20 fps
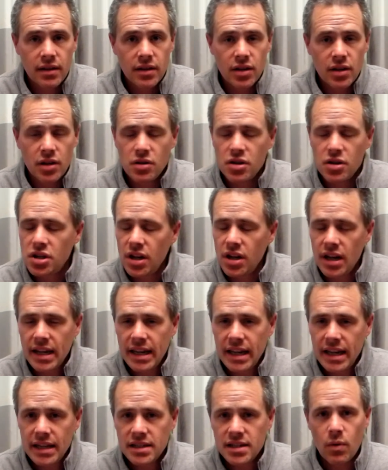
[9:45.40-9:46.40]
You shouldn't
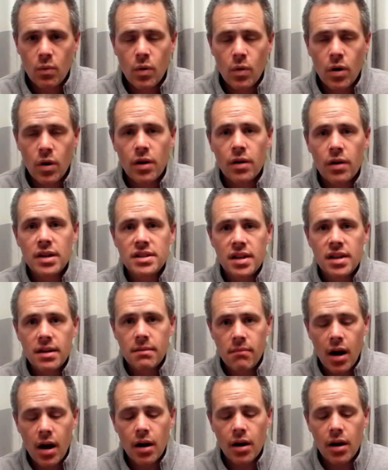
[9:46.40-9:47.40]
need to water it
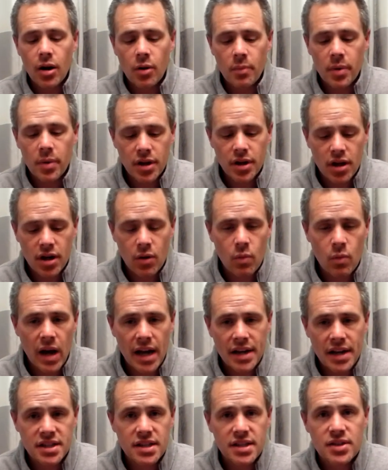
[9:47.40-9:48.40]
tomorrow, but you're going to
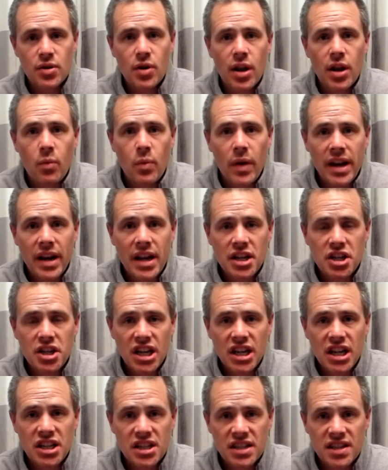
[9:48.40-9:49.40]
watch the soil. When it
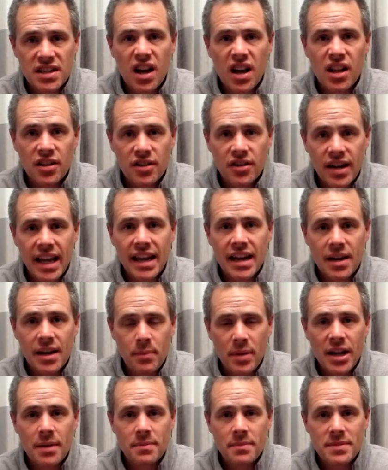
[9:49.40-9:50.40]
changes color again and it
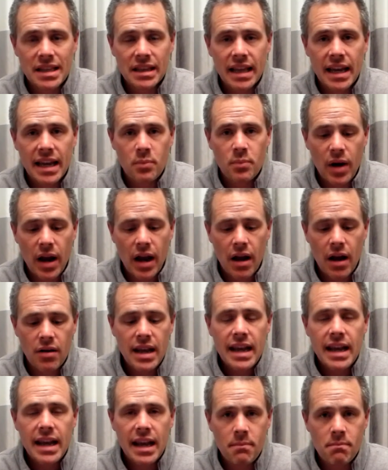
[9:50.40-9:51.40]
becomes a light brown,
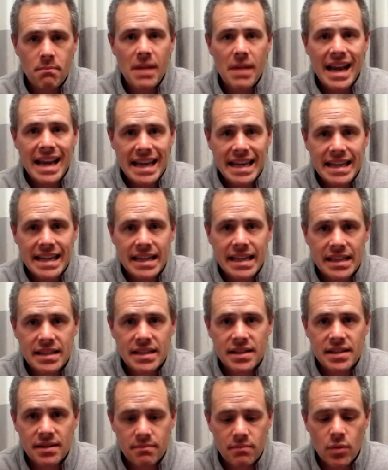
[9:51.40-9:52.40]
it might need
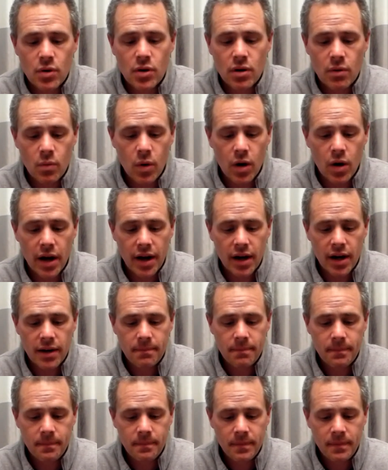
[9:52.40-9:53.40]
some more water.
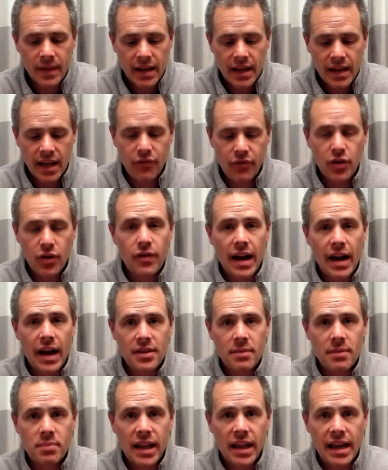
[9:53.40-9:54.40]
If you've got
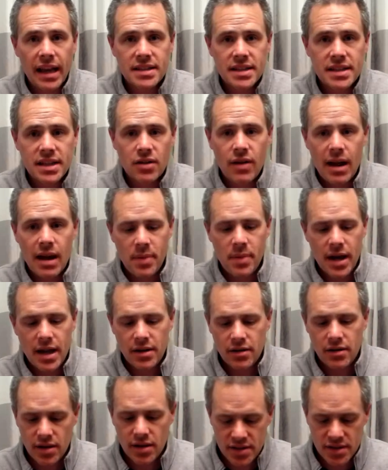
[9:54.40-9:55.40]
the plastic wrap
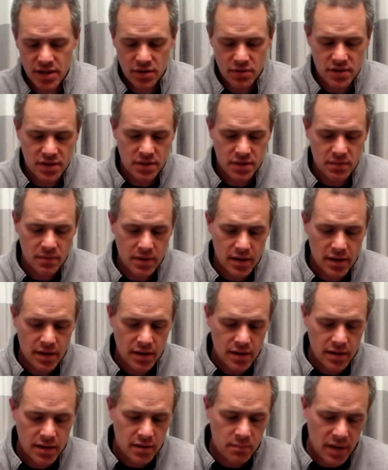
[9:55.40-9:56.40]
on, all you do is you
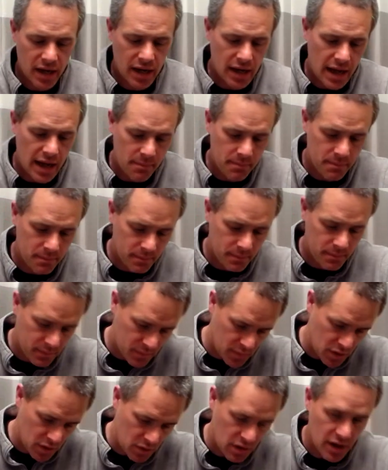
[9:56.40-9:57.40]
pick it up,
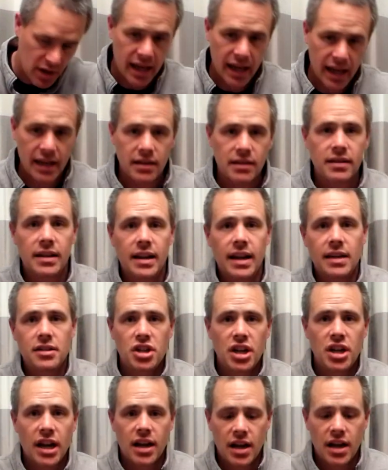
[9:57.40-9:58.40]
you look in, and
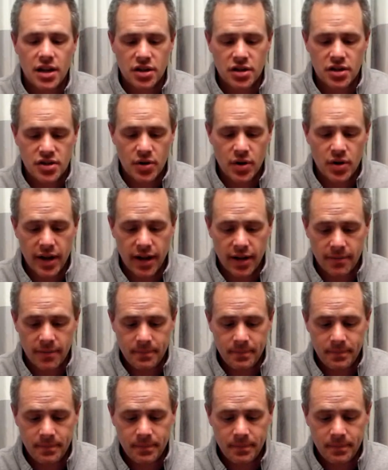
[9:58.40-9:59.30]
check on your soil.